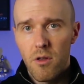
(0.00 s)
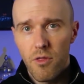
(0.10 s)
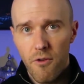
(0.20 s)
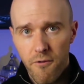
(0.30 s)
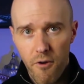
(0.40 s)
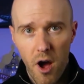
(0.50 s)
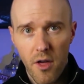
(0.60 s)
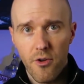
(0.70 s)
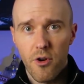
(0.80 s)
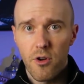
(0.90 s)
the
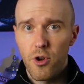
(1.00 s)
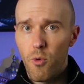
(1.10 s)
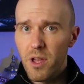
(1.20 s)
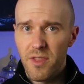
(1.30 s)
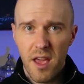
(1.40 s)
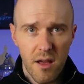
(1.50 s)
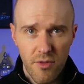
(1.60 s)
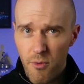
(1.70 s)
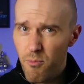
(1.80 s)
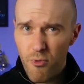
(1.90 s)
father knowing the,
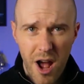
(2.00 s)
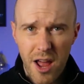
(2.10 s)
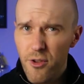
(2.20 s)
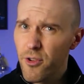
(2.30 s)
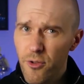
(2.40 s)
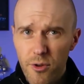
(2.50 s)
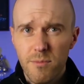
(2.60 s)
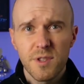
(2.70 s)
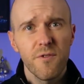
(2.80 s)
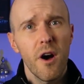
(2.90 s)
the bride or the
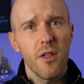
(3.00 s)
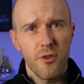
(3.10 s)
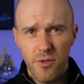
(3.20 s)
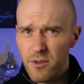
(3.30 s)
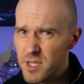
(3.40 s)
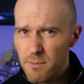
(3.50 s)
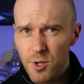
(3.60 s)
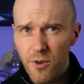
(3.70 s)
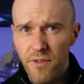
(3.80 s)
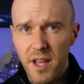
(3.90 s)
groom's father, and there's some
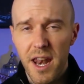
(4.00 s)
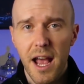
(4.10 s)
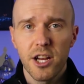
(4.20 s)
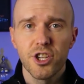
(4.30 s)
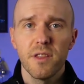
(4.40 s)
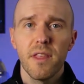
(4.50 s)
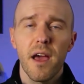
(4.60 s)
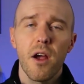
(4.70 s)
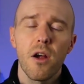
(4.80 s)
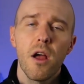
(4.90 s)
sort of connection
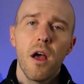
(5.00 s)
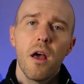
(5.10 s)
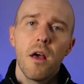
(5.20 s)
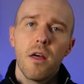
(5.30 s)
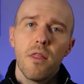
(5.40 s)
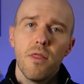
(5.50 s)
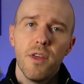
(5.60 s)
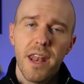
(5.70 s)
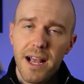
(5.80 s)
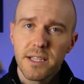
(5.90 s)
there. The
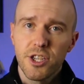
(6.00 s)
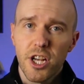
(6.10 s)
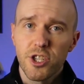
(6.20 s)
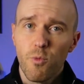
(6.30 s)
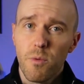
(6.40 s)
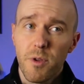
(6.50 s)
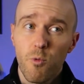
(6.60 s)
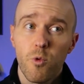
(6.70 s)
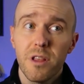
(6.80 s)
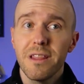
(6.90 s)
next suggestion would be
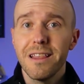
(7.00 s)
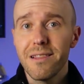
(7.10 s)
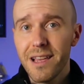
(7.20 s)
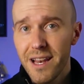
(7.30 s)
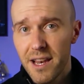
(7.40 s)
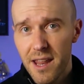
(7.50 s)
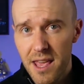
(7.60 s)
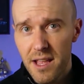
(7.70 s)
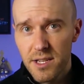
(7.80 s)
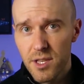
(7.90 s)
really leaning
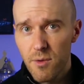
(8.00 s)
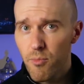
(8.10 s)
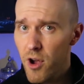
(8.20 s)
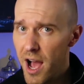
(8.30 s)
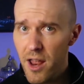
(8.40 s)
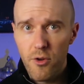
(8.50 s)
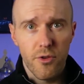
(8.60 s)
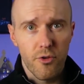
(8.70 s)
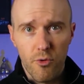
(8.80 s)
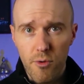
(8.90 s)
into the bride or
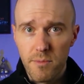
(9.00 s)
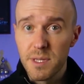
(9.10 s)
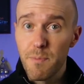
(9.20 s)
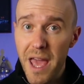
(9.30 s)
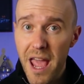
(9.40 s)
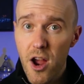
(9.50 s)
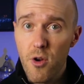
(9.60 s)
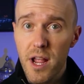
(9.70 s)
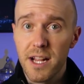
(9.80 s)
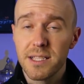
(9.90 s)
the groom's
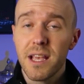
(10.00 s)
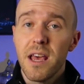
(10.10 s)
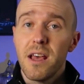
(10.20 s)
parents,